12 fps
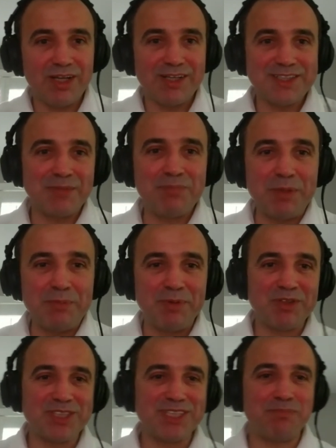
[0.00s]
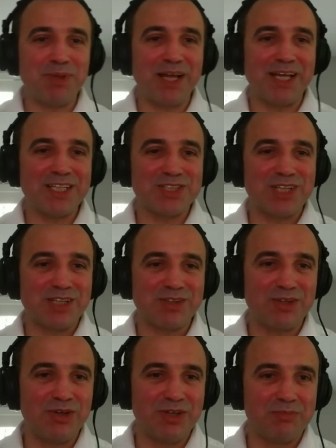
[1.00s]
Some people see play is not
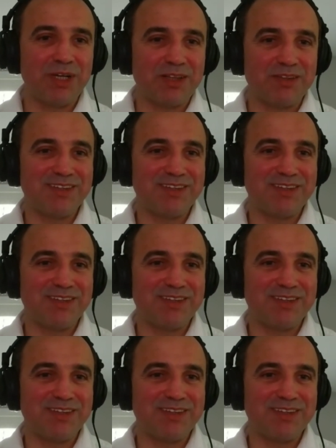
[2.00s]
good, but